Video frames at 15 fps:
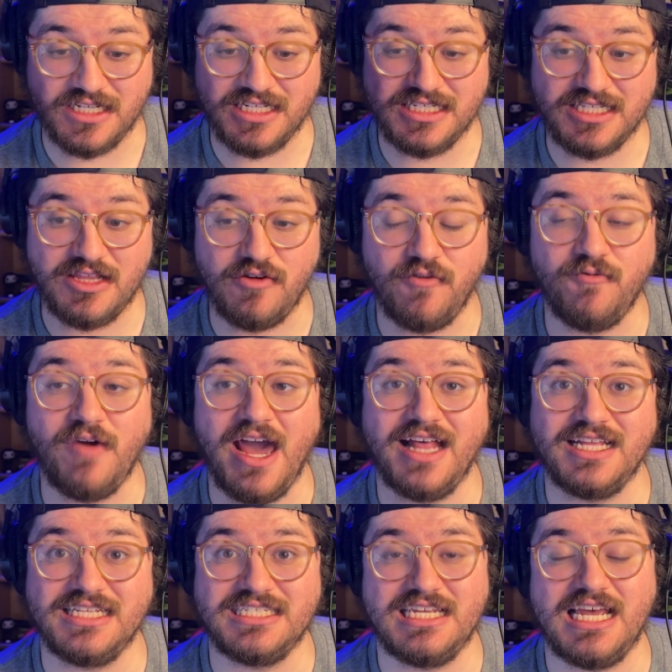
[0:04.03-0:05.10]
It's the
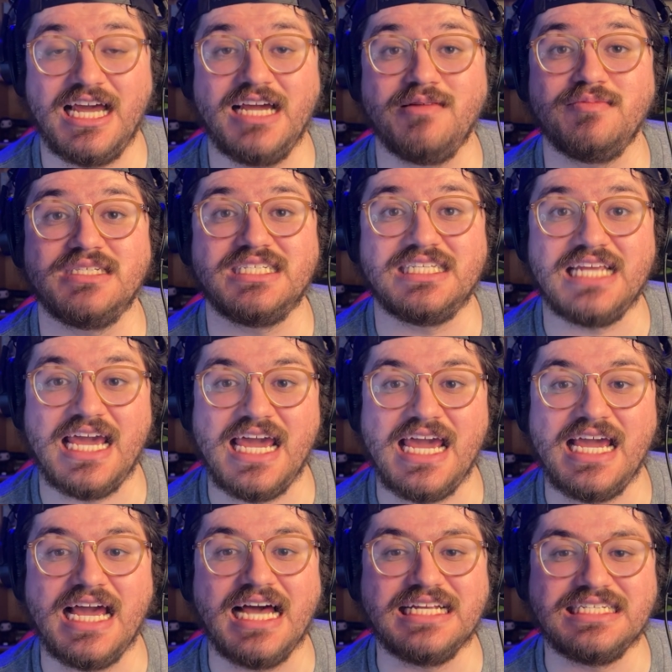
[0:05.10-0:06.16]
Valentine's
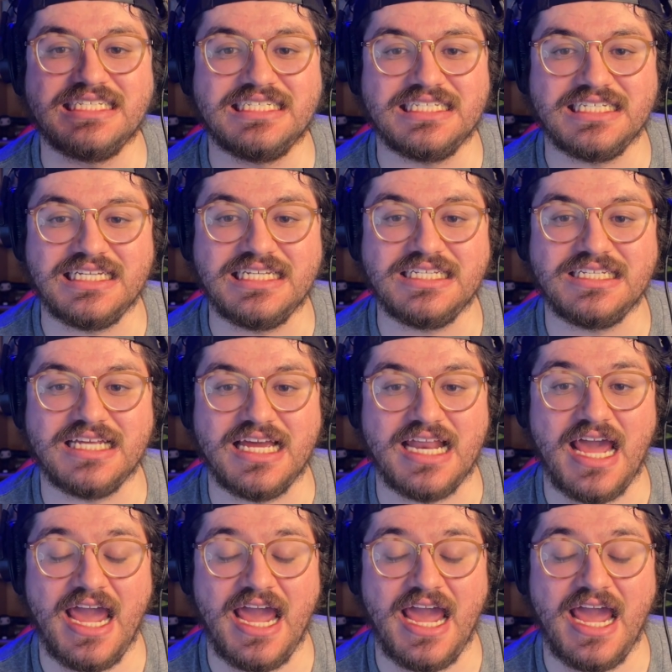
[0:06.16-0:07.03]
Day season,